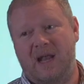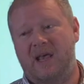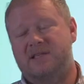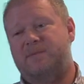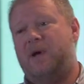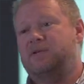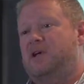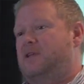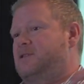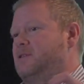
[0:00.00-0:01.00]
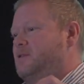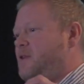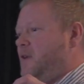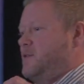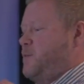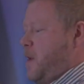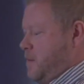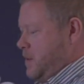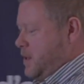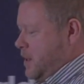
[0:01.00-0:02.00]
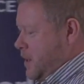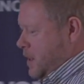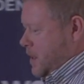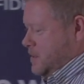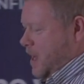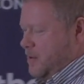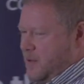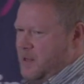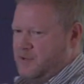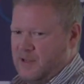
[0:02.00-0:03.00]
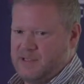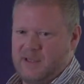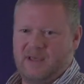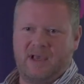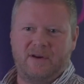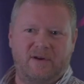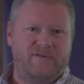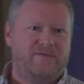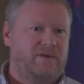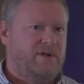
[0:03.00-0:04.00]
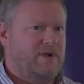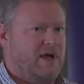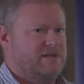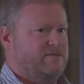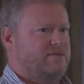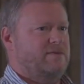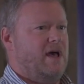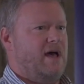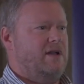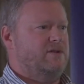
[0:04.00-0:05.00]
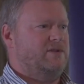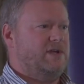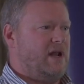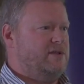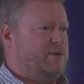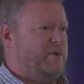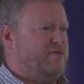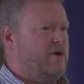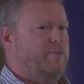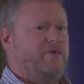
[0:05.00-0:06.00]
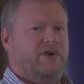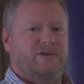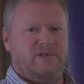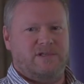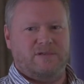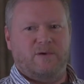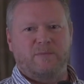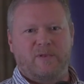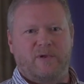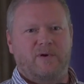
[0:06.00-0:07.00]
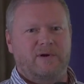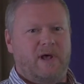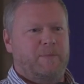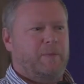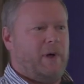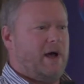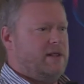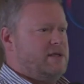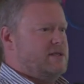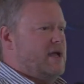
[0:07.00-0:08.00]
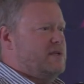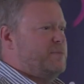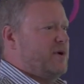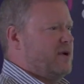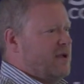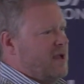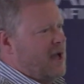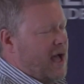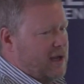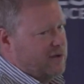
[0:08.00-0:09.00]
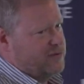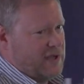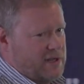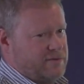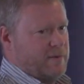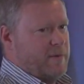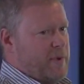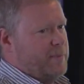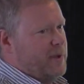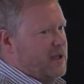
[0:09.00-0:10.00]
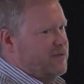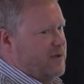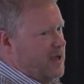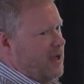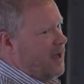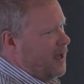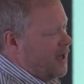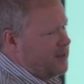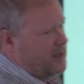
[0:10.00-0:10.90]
And it is about challenging the status quo. It's kind of an interesting thing. I don't know if you guys have done Challenger before. I'm pretty sure this is all motherhood and apple pie these days. But I love Challenger. I'm a big believer in it. I